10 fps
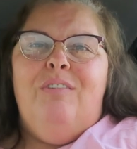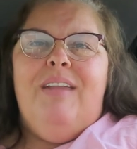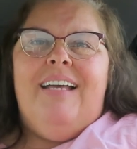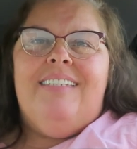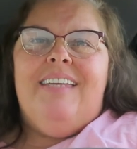you
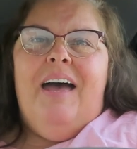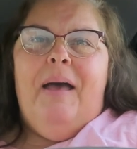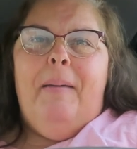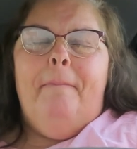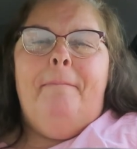next
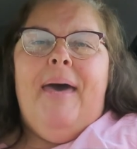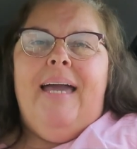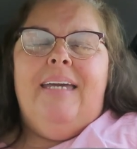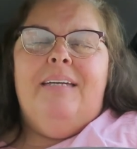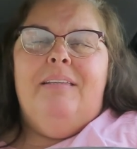time
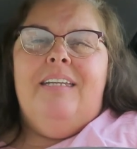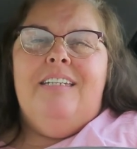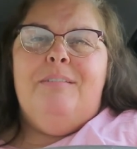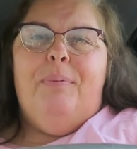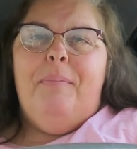back at
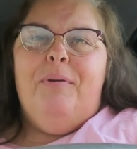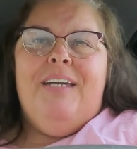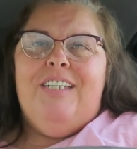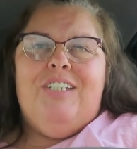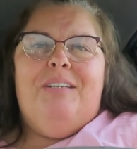Linda's Prepper
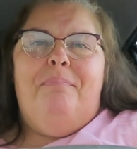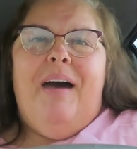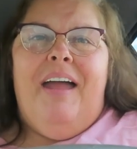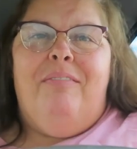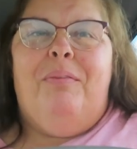Kitchen.
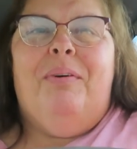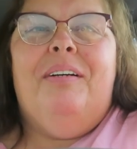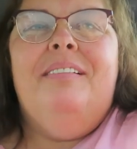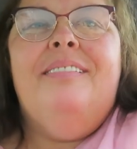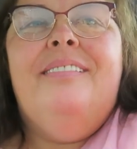Bye, everyone.